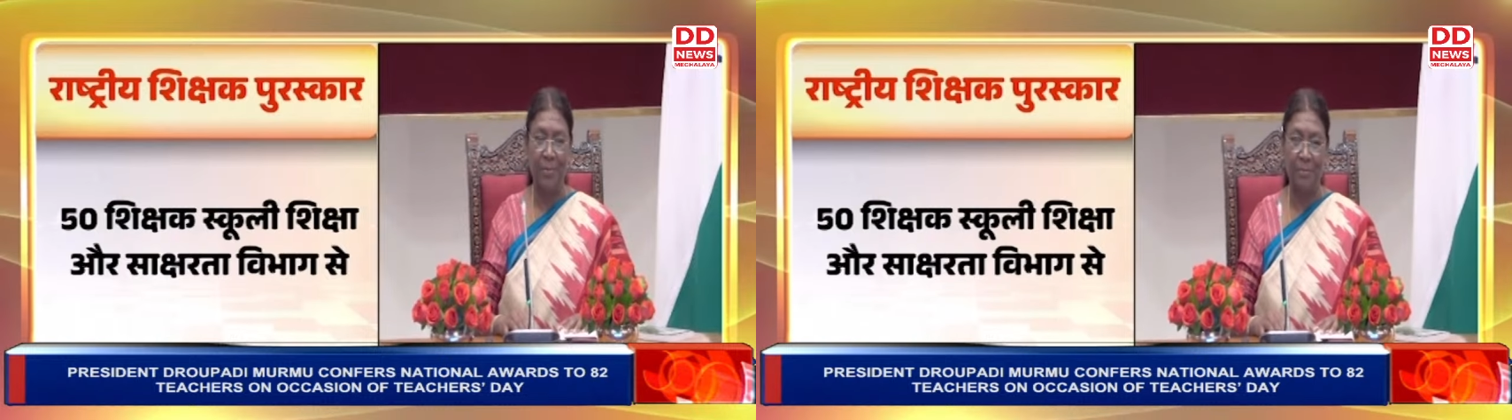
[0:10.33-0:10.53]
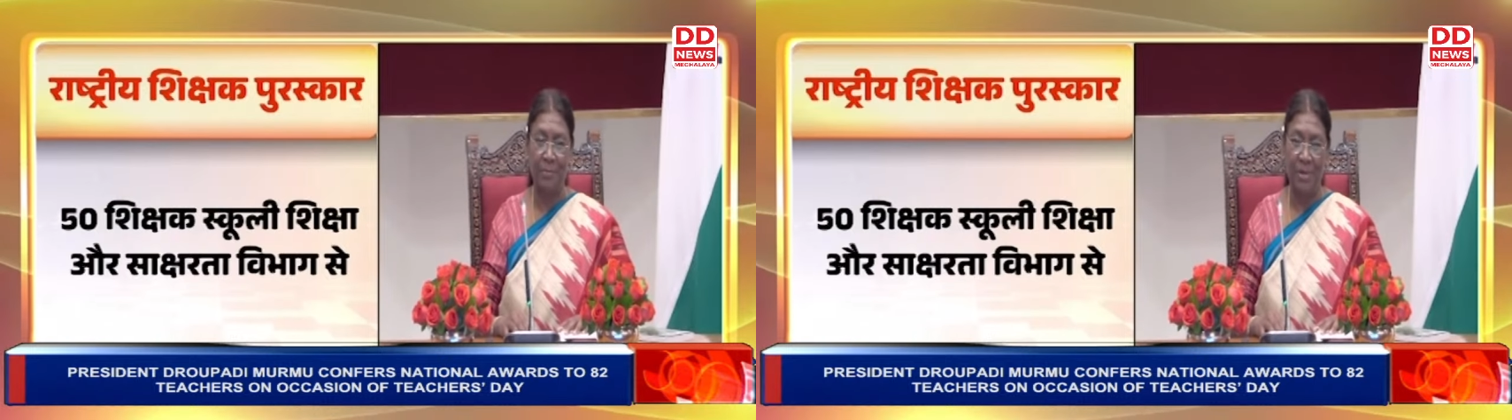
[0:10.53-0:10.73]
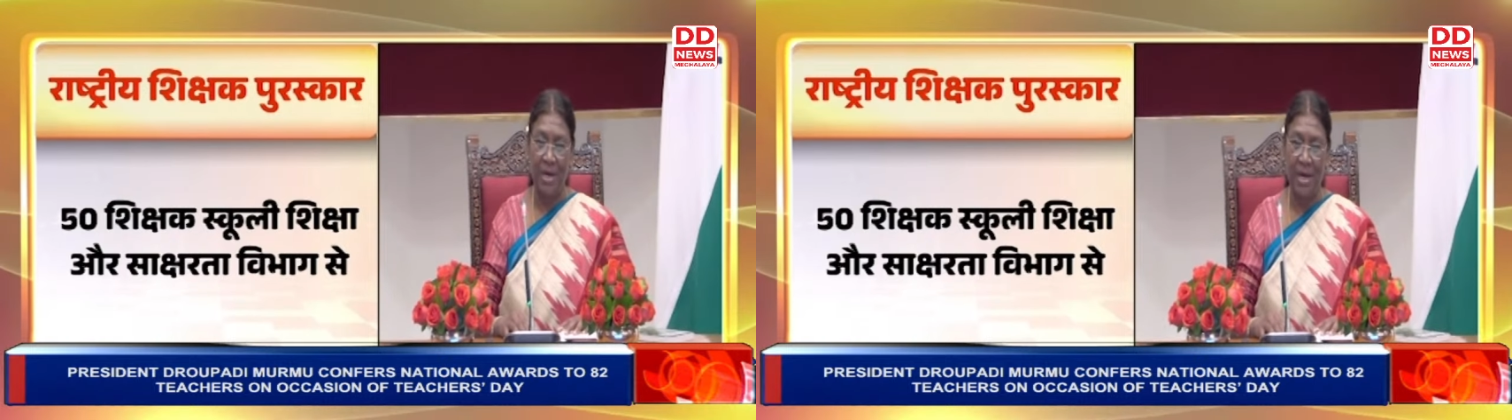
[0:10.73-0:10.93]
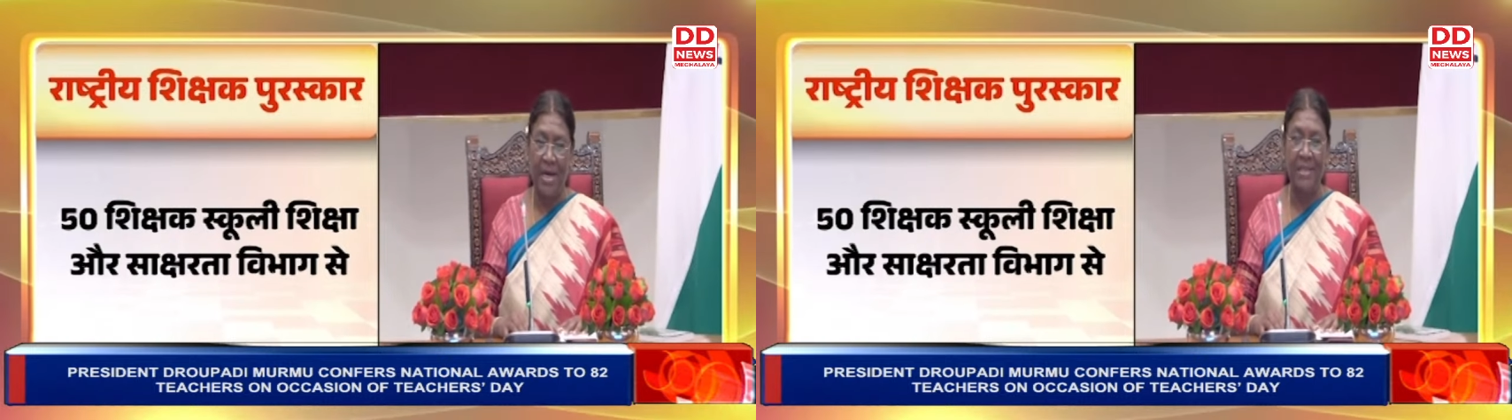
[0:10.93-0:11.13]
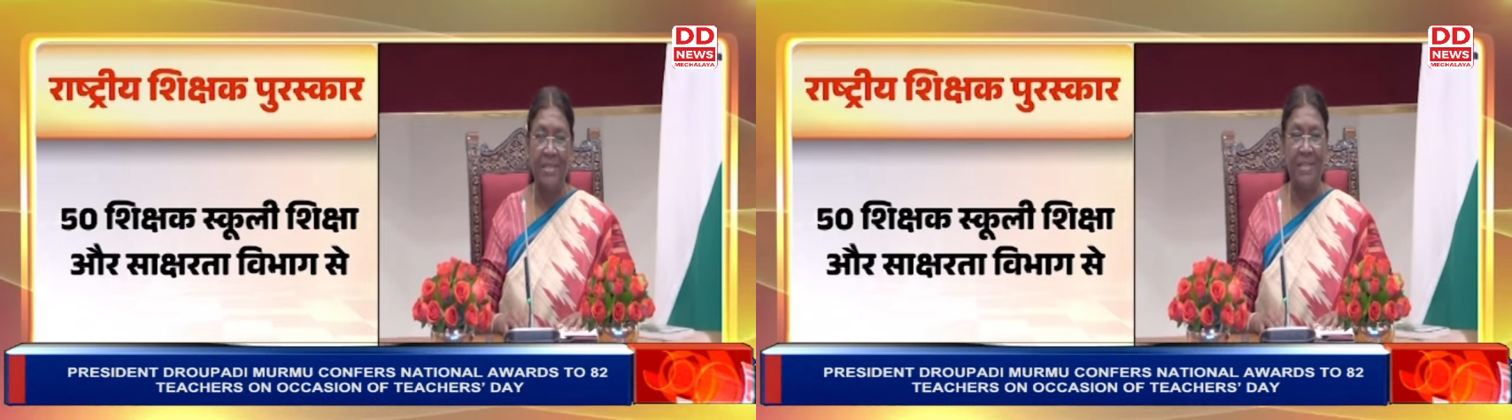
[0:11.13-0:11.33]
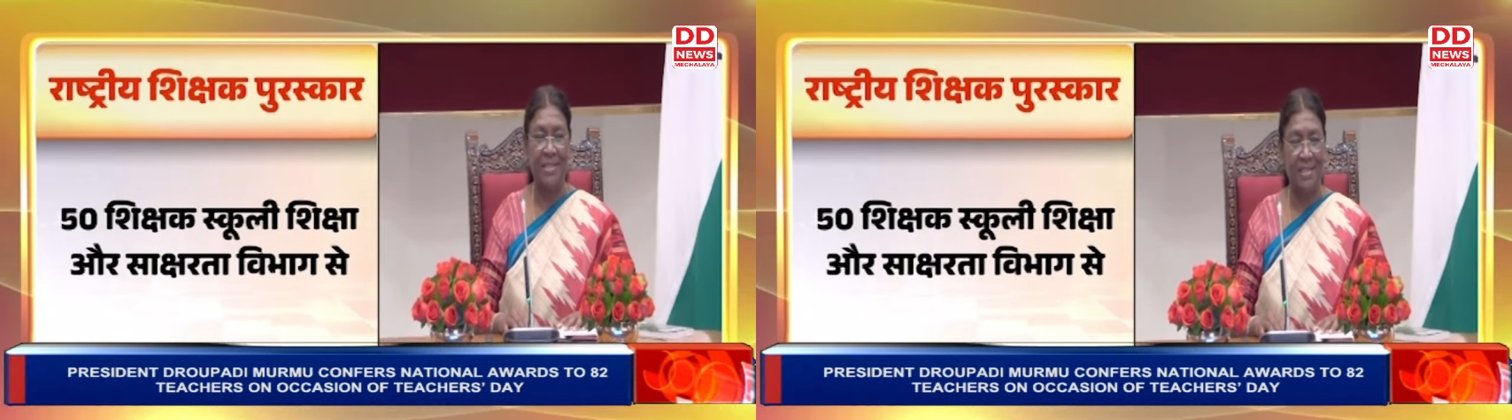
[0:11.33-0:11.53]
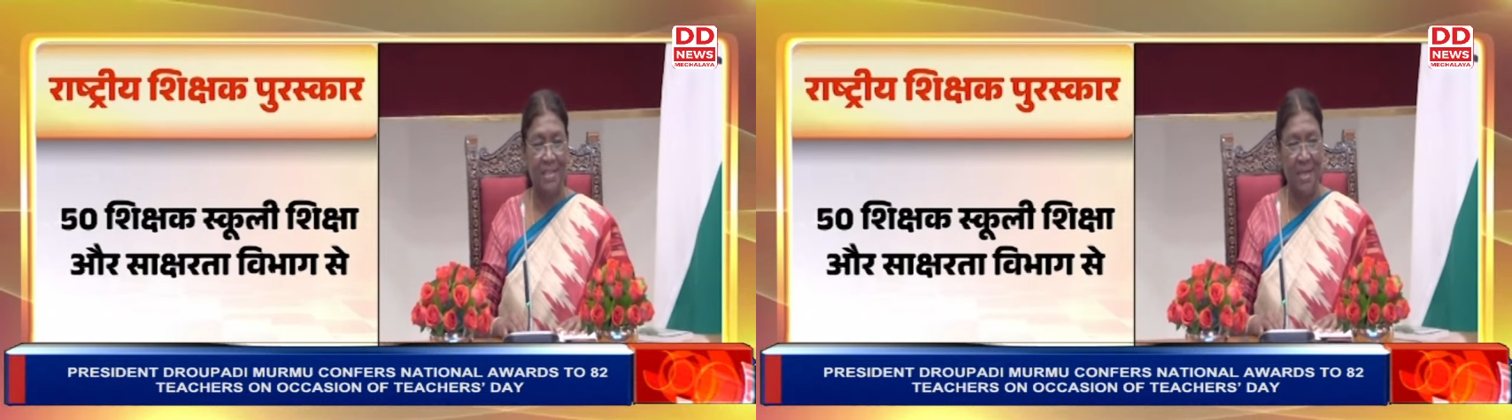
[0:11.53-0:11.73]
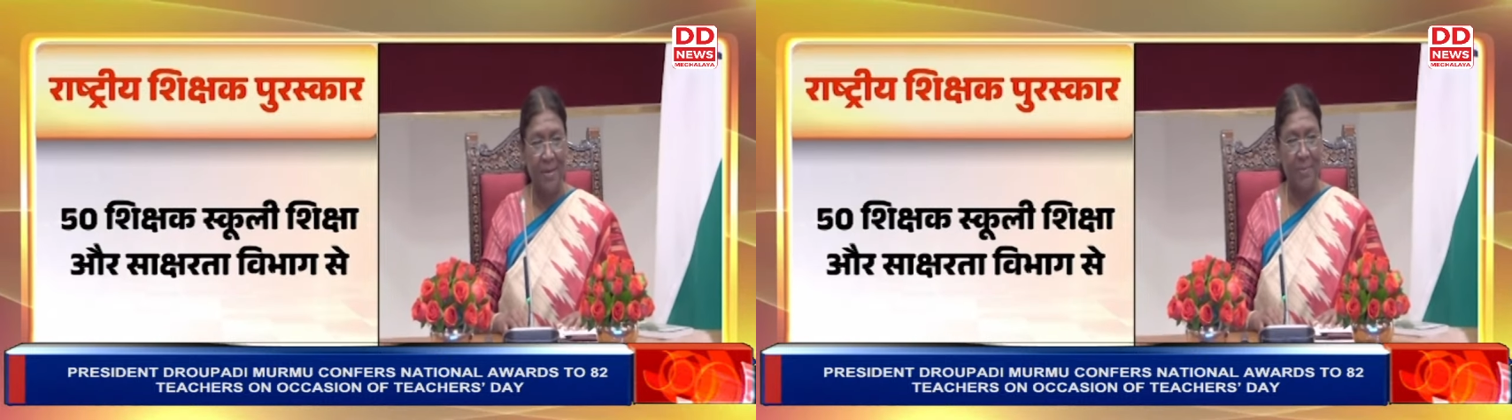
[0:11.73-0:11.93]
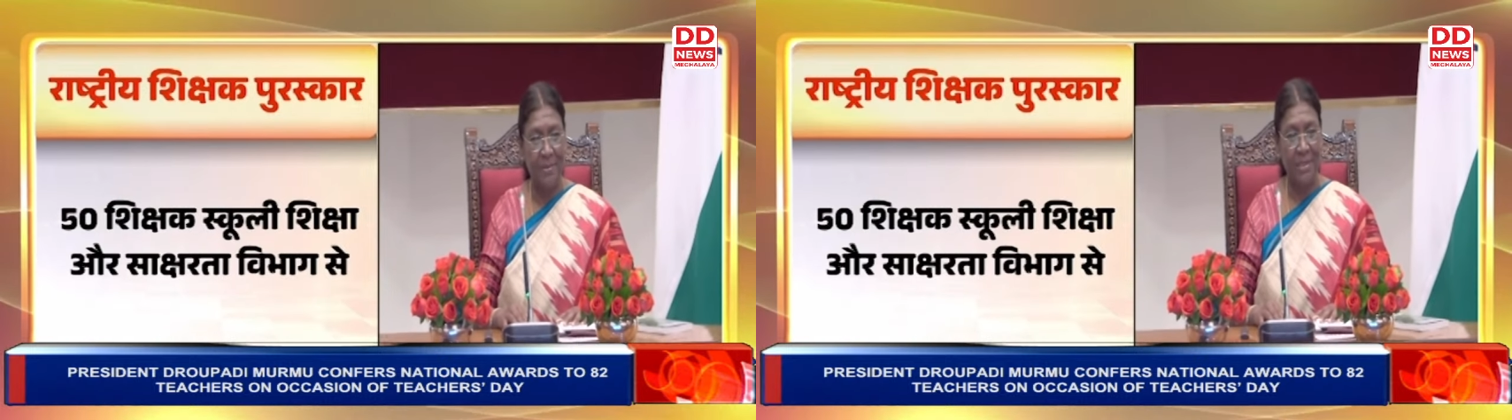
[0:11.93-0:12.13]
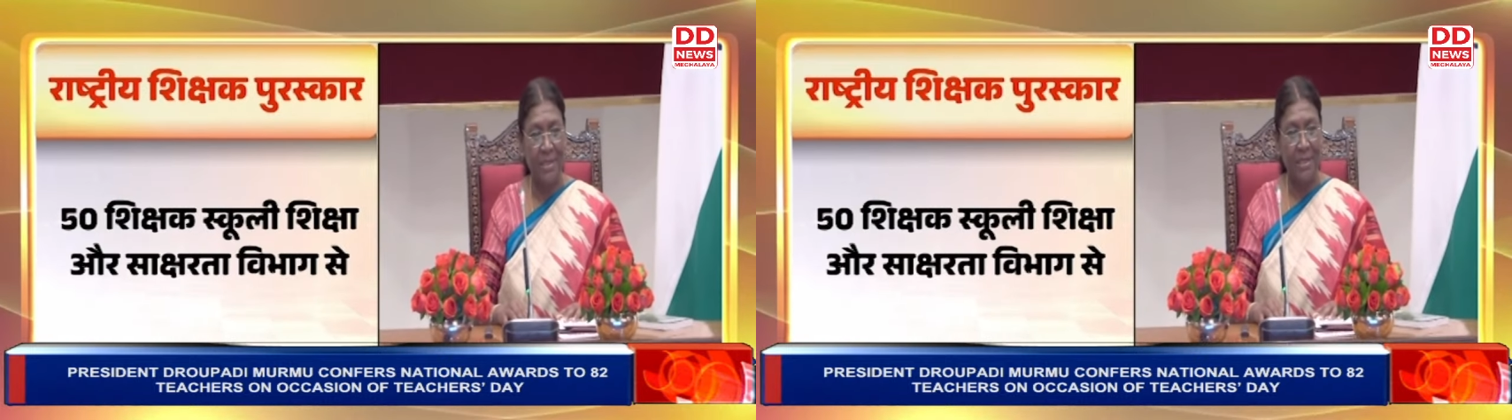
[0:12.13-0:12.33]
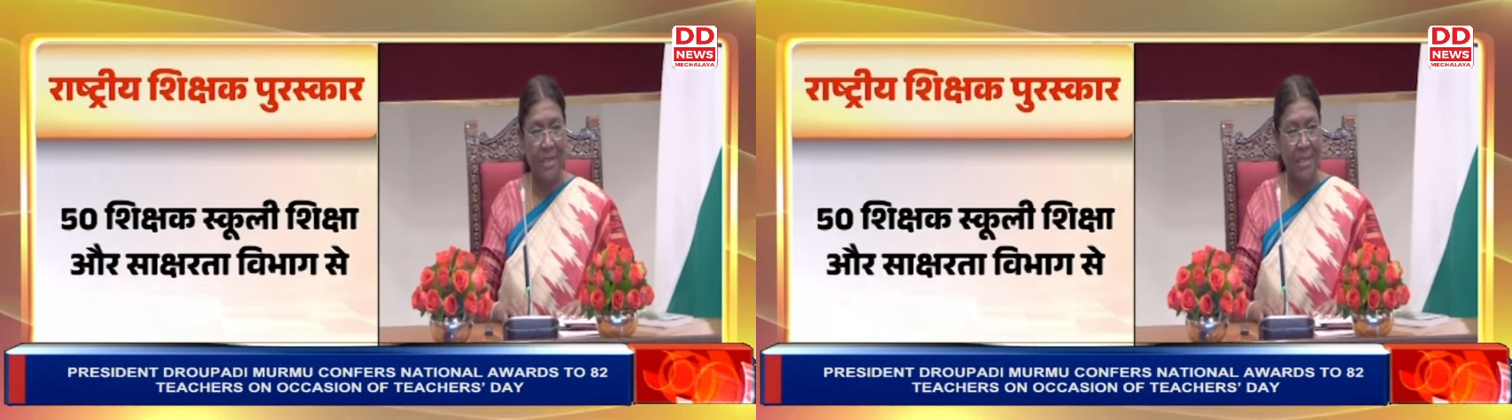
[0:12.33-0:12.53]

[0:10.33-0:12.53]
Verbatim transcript: President Droupadi Murmu conferred